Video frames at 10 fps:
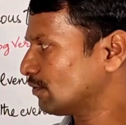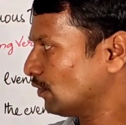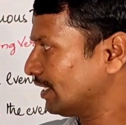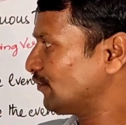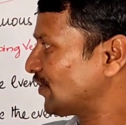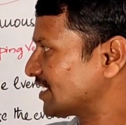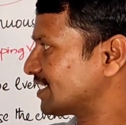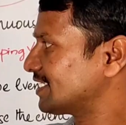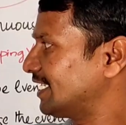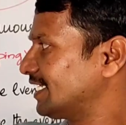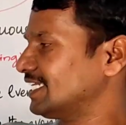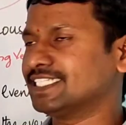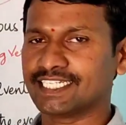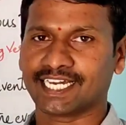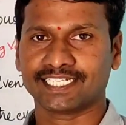only first sentence
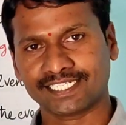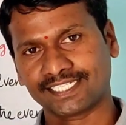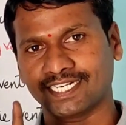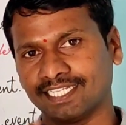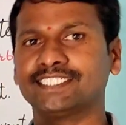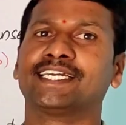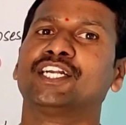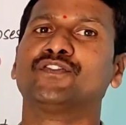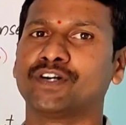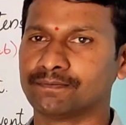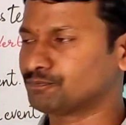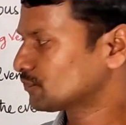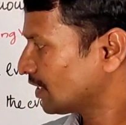it consisted the second form.